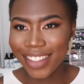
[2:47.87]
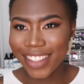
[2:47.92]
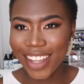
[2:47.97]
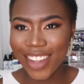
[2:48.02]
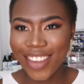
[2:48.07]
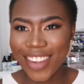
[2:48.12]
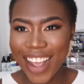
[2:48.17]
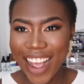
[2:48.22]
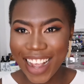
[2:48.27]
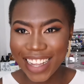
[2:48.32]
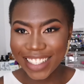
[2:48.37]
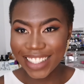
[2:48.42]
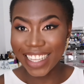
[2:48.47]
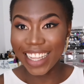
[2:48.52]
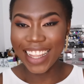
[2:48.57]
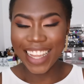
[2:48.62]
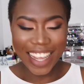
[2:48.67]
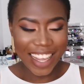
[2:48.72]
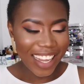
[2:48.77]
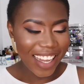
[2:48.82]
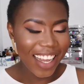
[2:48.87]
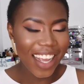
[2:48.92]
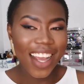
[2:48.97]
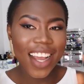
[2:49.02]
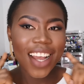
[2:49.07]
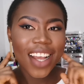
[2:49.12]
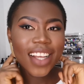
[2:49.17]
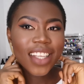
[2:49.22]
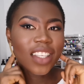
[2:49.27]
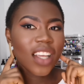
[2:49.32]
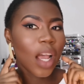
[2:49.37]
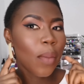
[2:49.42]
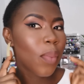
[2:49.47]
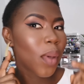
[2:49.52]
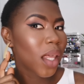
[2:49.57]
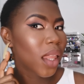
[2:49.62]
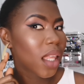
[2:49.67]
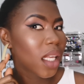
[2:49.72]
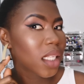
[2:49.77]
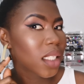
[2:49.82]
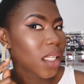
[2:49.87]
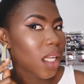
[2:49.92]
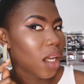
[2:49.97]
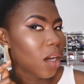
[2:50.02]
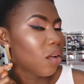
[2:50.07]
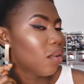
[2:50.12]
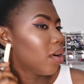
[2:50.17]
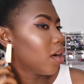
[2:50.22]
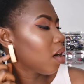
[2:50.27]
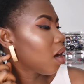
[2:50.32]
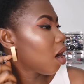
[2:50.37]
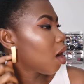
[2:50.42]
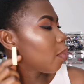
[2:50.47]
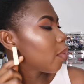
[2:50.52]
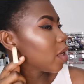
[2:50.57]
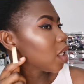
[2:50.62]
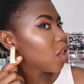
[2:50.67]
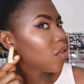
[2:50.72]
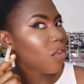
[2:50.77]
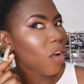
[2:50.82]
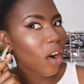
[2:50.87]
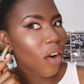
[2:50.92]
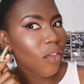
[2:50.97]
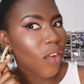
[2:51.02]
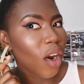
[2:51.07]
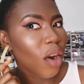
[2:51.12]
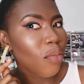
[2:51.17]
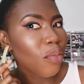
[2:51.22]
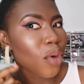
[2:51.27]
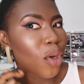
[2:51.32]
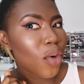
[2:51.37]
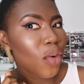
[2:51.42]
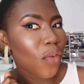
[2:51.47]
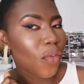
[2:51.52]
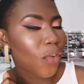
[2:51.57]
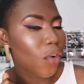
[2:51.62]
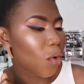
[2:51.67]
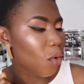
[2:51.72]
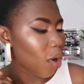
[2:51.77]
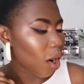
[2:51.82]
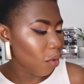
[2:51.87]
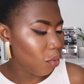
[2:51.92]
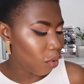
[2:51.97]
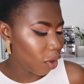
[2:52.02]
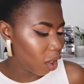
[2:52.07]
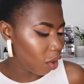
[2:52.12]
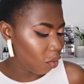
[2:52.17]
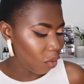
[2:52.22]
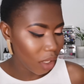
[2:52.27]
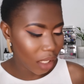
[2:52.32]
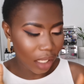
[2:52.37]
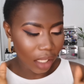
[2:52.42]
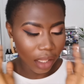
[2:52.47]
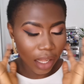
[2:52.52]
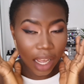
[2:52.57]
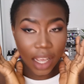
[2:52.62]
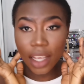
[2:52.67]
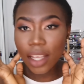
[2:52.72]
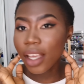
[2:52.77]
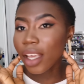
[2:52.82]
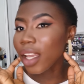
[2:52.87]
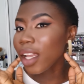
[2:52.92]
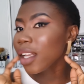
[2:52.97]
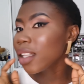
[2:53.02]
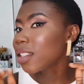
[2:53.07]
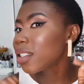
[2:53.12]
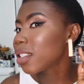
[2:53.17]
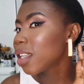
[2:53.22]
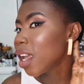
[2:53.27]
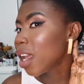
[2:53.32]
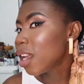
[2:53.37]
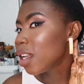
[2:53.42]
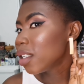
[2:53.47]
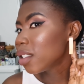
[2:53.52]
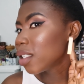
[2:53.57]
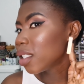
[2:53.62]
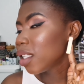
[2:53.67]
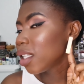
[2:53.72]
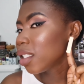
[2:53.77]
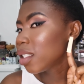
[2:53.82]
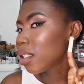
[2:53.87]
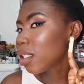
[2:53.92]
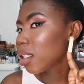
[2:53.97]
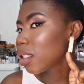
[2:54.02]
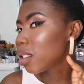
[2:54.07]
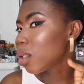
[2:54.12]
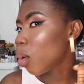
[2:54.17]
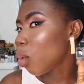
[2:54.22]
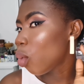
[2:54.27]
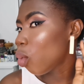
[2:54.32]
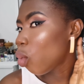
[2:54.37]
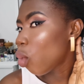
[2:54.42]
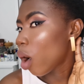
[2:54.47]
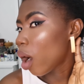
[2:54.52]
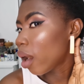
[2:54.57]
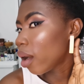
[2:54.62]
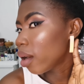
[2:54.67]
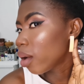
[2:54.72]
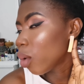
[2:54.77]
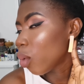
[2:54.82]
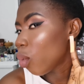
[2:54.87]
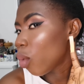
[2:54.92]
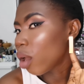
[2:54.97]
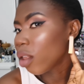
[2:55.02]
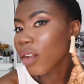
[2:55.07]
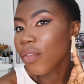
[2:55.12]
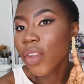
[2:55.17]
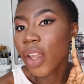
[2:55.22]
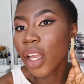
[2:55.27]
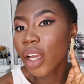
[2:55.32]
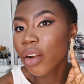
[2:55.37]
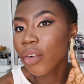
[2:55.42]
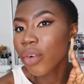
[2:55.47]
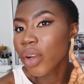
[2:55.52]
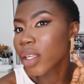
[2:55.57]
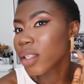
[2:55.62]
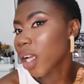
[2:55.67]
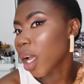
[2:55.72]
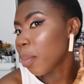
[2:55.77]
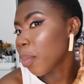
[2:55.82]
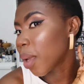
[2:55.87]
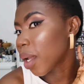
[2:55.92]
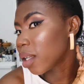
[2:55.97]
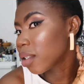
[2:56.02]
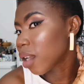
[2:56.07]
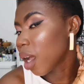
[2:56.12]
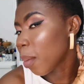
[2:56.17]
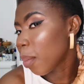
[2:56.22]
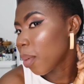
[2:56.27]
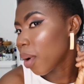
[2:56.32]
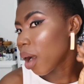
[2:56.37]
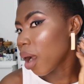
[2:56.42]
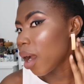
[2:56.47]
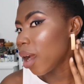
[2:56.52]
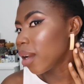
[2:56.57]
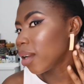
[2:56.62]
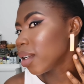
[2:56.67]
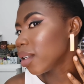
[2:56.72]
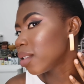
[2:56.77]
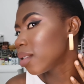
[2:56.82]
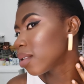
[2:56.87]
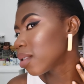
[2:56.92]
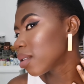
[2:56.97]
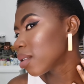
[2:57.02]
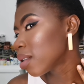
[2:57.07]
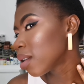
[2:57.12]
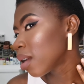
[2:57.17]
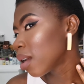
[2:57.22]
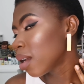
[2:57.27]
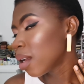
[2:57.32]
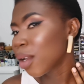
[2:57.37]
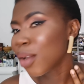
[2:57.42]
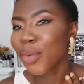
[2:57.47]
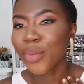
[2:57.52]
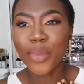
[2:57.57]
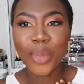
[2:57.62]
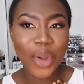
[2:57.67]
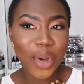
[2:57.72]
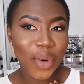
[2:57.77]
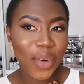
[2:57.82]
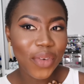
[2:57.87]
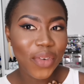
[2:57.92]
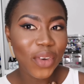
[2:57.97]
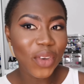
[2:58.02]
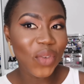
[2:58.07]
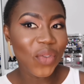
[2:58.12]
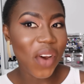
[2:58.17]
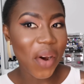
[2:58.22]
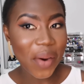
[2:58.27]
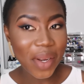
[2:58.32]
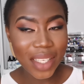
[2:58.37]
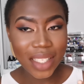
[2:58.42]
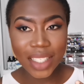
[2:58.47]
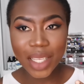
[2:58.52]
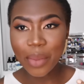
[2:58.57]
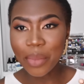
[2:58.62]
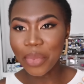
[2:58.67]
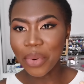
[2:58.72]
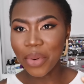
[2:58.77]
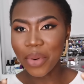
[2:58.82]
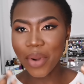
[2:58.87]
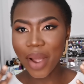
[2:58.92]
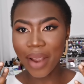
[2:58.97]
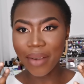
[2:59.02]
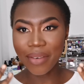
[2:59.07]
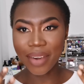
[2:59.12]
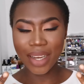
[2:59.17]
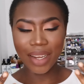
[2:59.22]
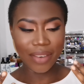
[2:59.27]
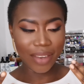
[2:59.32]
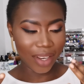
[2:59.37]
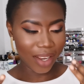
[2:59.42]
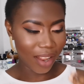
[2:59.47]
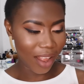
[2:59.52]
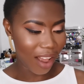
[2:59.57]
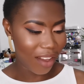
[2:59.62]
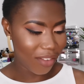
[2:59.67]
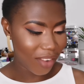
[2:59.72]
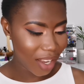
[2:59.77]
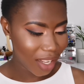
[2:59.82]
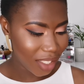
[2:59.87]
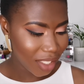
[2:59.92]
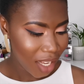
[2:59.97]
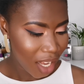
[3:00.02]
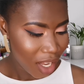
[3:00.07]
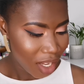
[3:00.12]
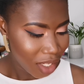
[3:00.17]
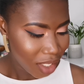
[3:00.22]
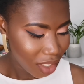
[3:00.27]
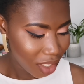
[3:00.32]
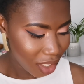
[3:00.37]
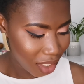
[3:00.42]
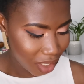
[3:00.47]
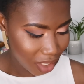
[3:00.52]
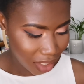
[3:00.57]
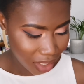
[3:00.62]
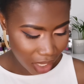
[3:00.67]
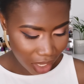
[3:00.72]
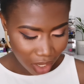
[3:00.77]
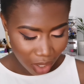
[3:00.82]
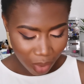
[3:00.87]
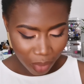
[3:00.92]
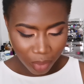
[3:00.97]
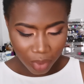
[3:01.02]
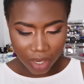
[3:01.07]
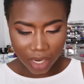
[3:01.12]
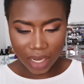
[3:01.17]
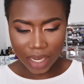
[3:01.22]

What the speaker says: send you guys the link. So I picked this earring up. It's very beautiful. I really like it. So this is the one of the earrings I picked up, and it's beautiful, very simple. I really love it. So the second